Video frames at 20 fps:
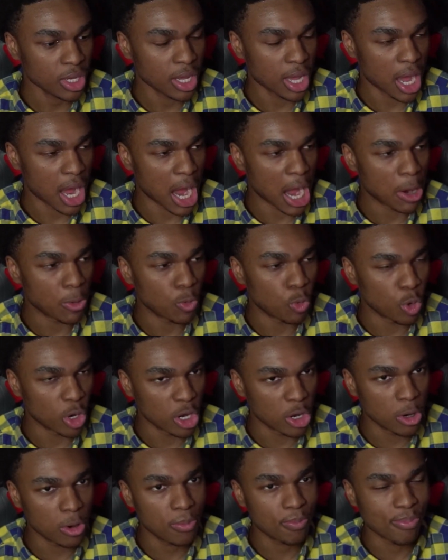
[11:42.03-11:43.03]
I
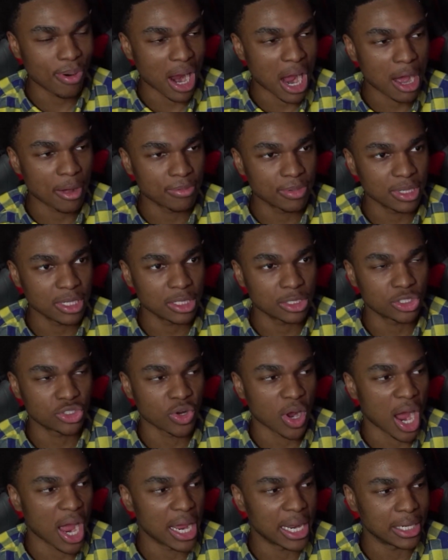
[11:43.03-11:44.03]
will probably
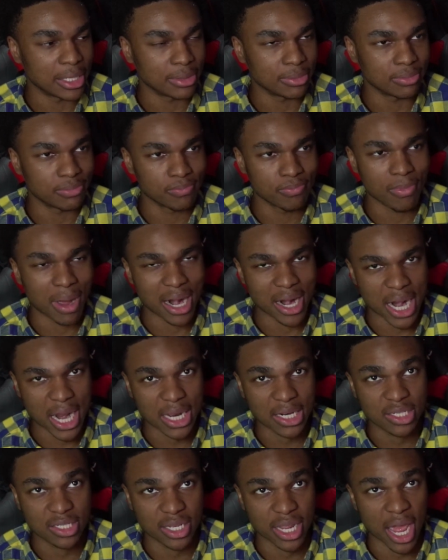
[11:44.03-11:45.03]
try, and my
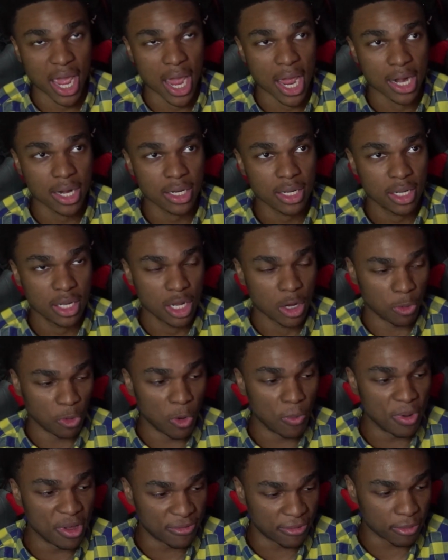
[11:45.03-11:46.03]
next can will
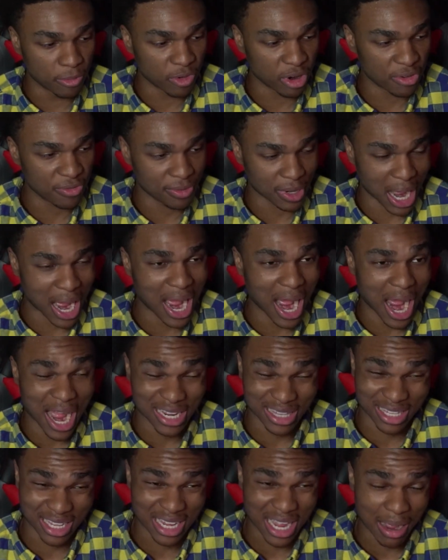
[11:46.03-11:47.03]
be from Griffin. I
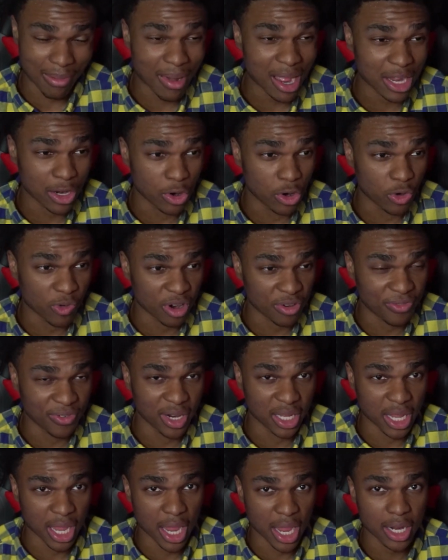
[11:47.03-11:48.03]
think I might go Griffin
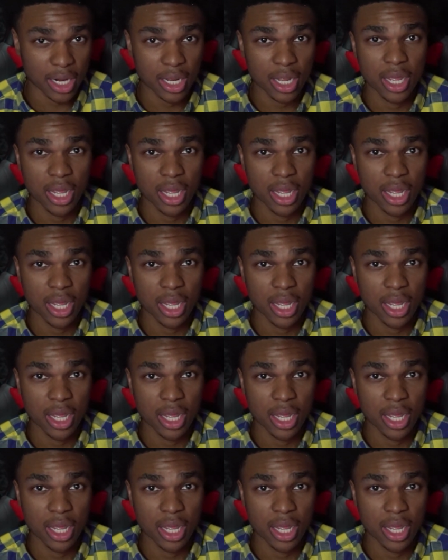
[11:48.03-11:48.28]
again.